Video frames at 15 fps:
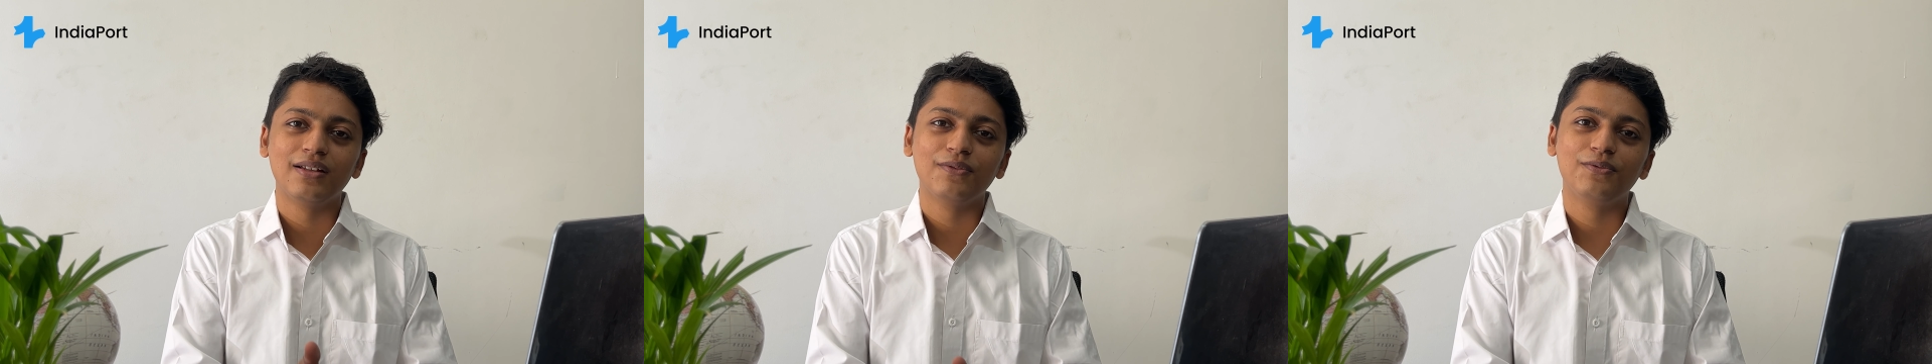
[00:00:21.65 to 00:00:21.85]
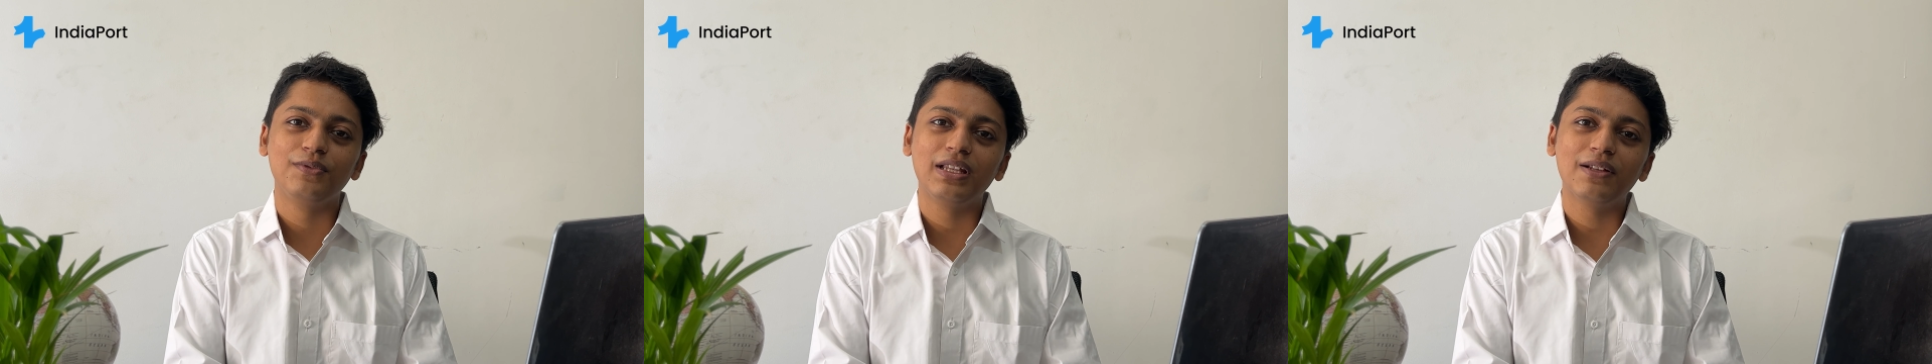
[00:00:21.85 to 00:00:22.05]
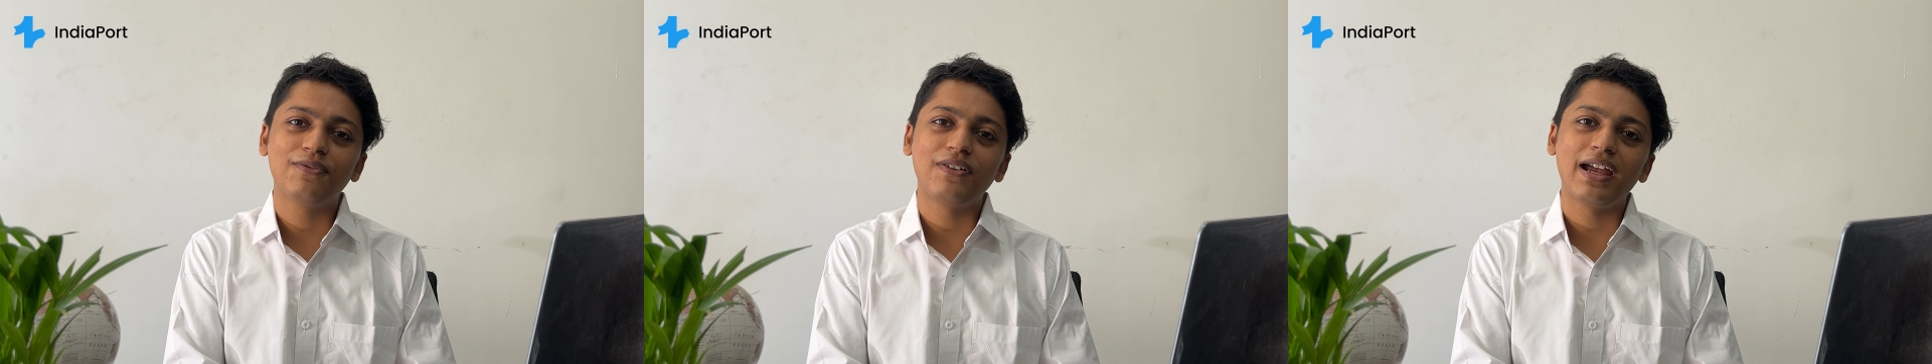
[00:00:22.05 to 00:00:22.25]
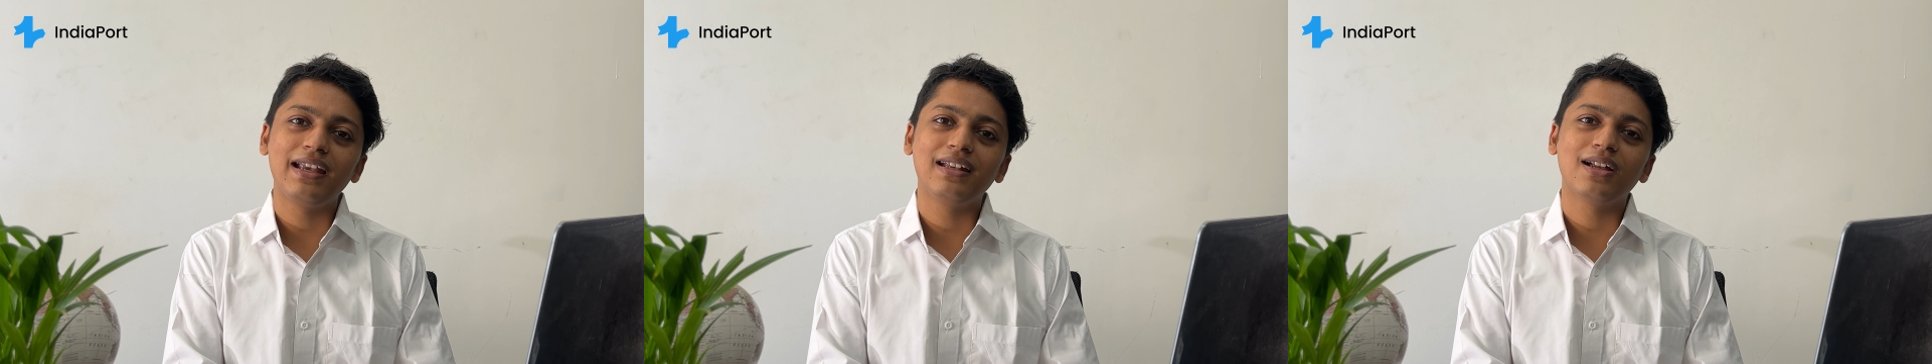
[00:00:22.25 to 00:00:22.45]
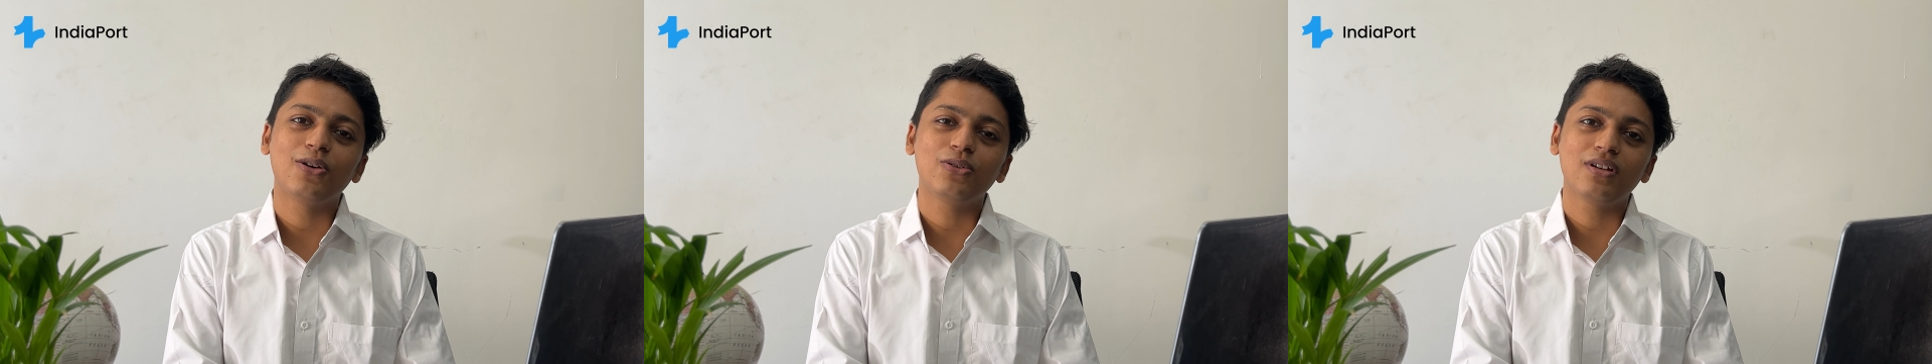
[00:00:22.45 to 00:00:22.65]
we'll
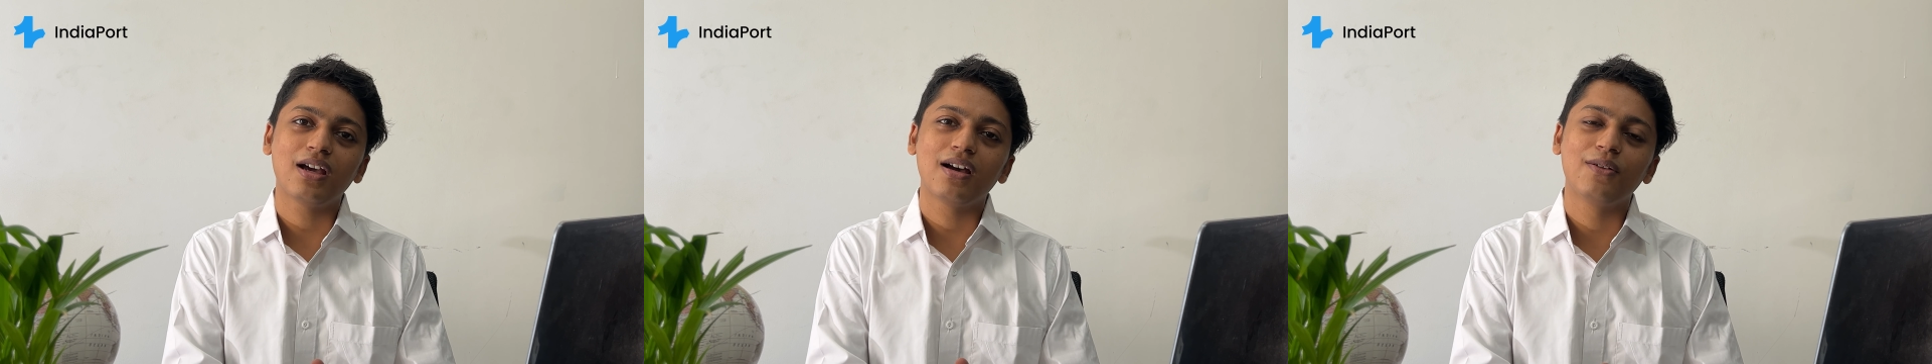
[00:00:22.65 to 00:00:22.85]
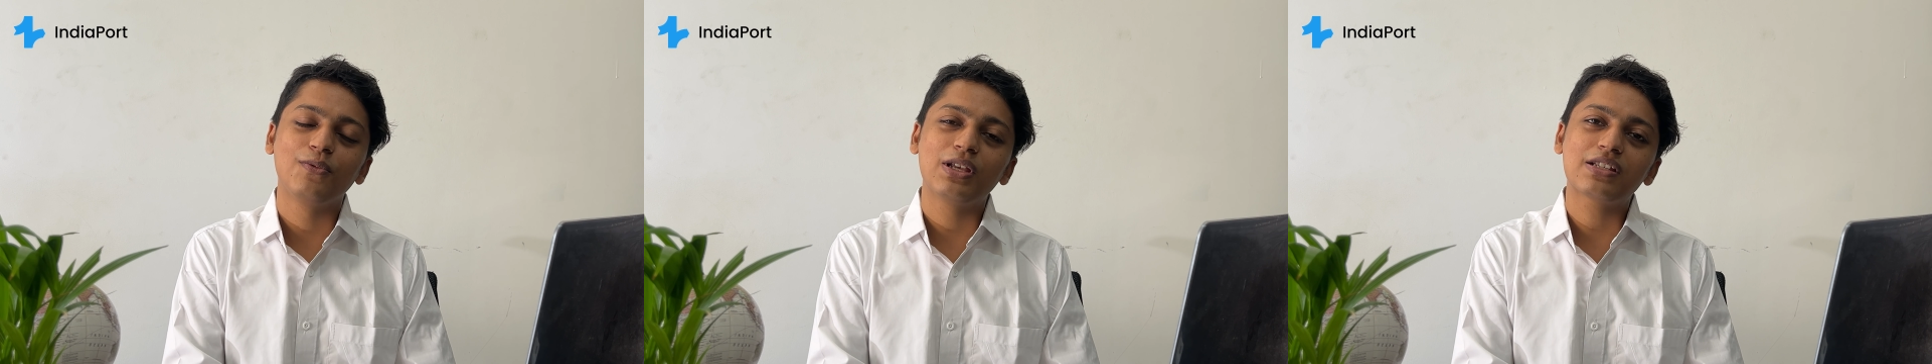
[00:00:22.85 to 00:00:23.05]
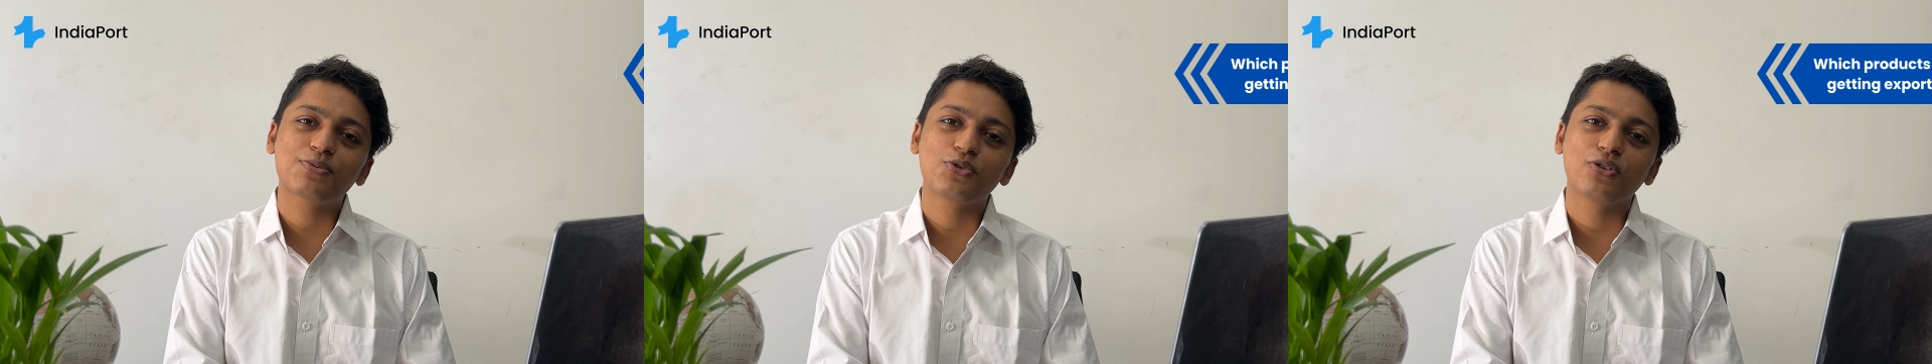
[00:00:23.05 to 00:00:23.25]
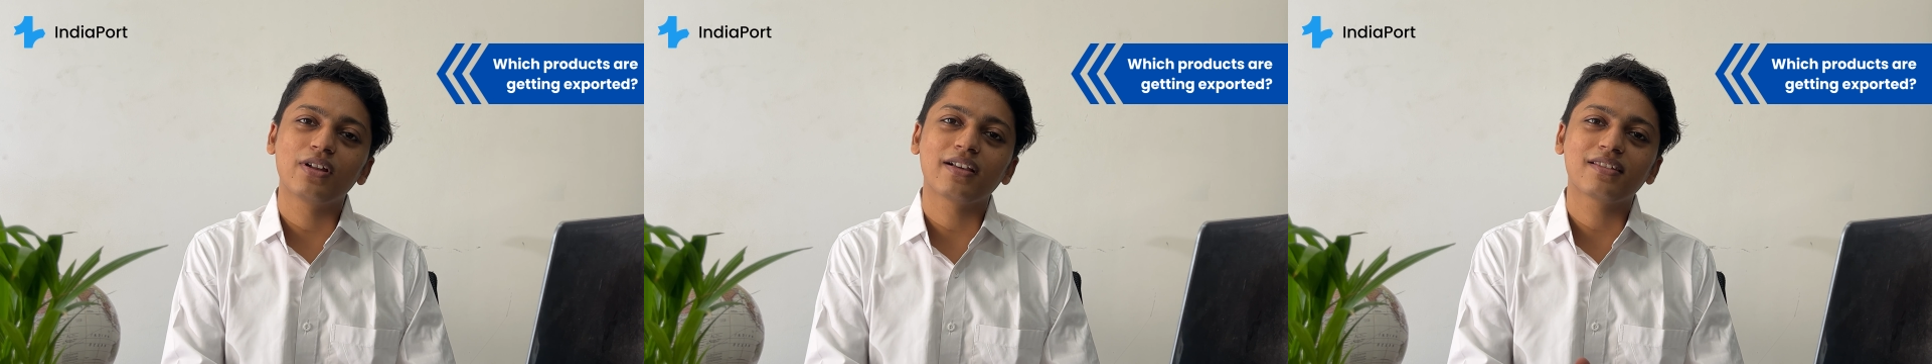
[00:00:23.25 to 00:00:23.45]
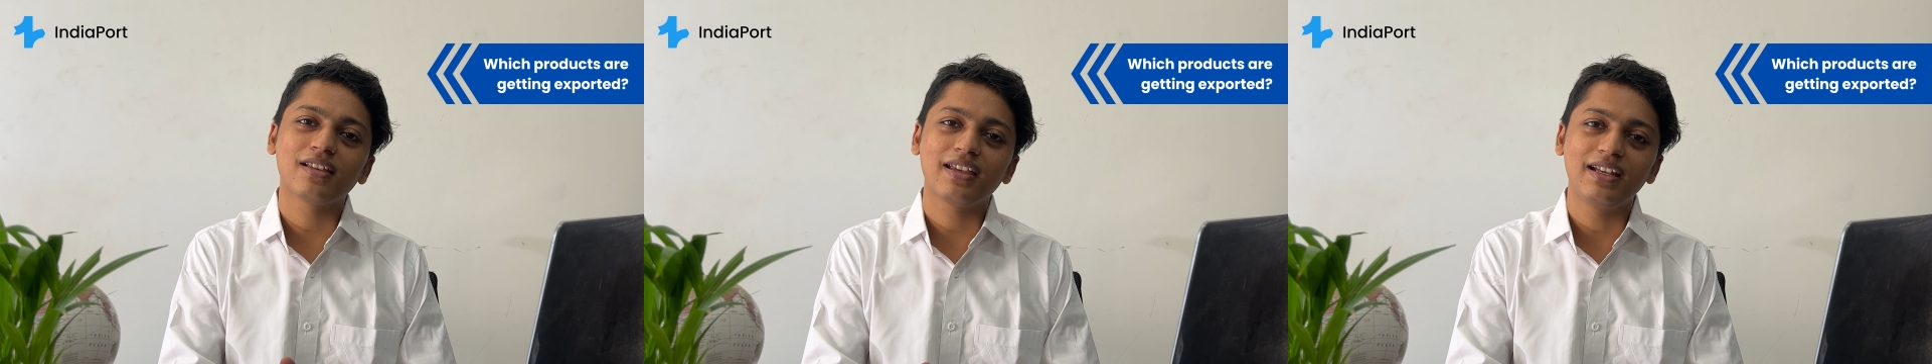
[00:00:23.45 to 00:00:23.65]
find out which
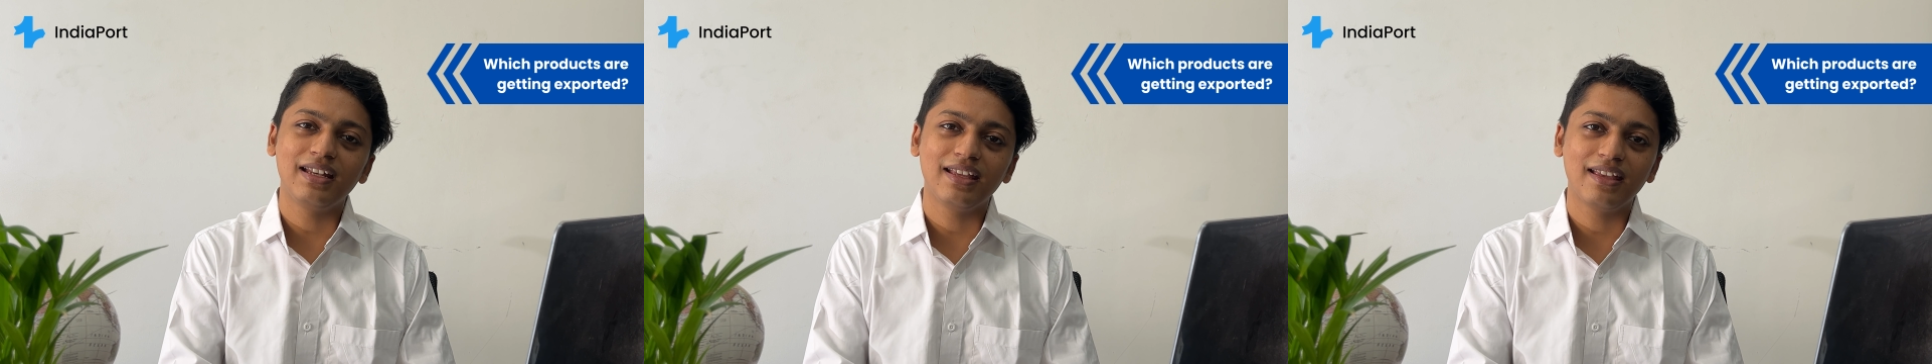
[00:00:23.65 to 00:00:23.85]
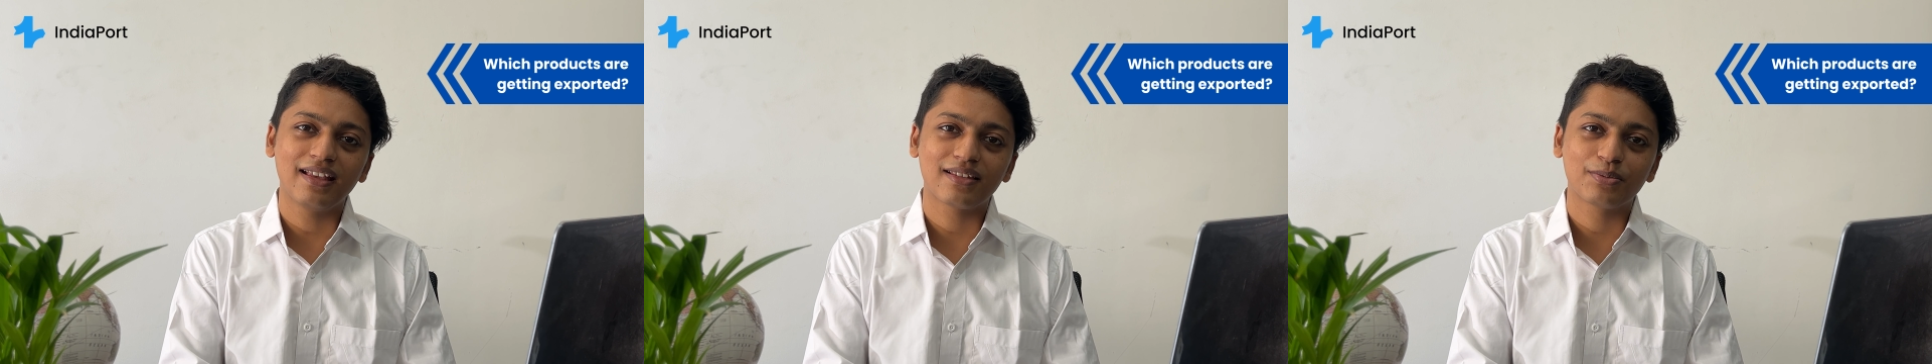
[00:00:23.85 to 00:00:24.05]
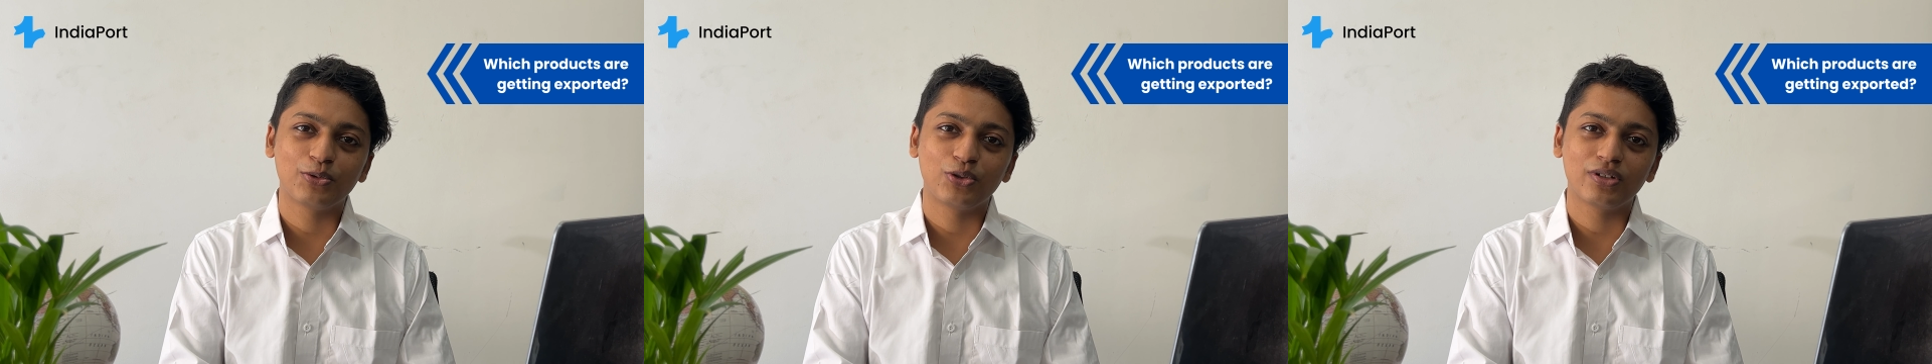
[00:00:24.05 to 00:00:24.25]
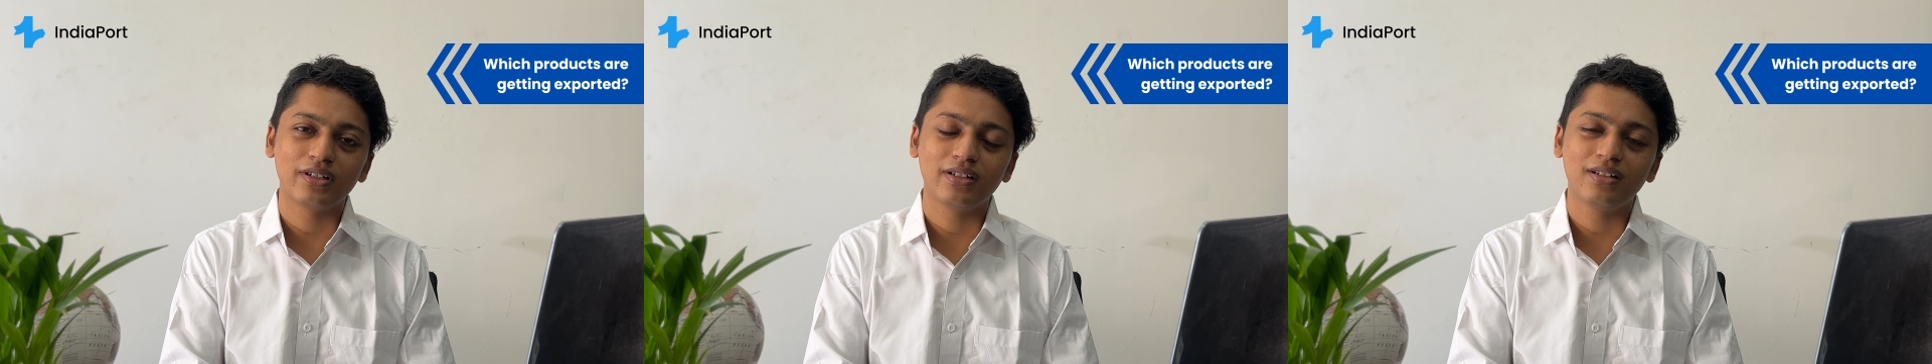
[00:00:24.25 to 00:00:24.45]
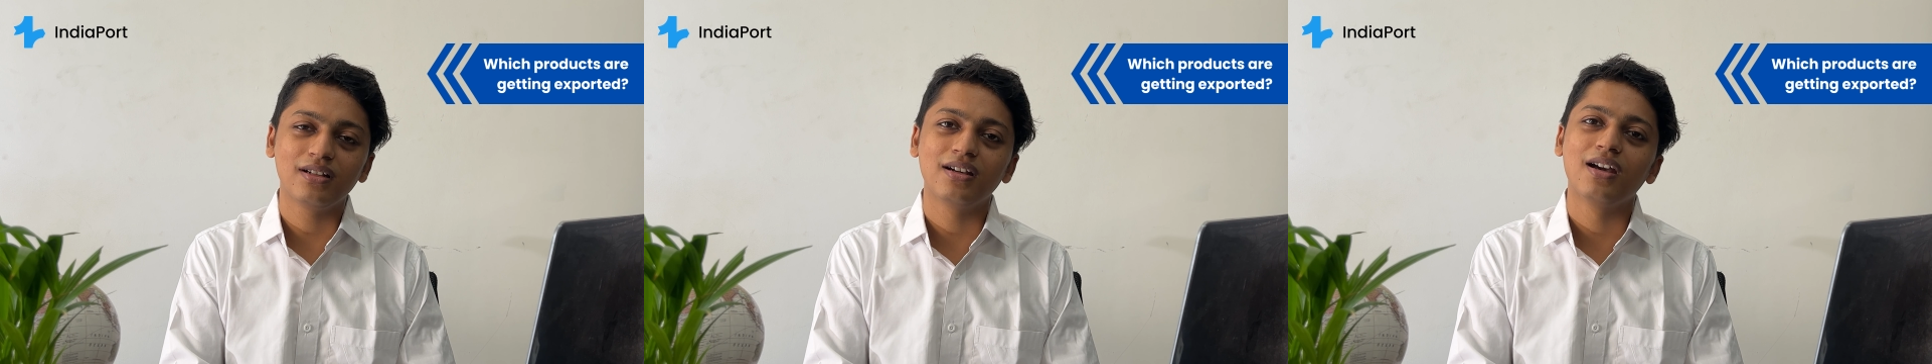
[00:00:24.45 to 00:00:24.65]
products are getting exported,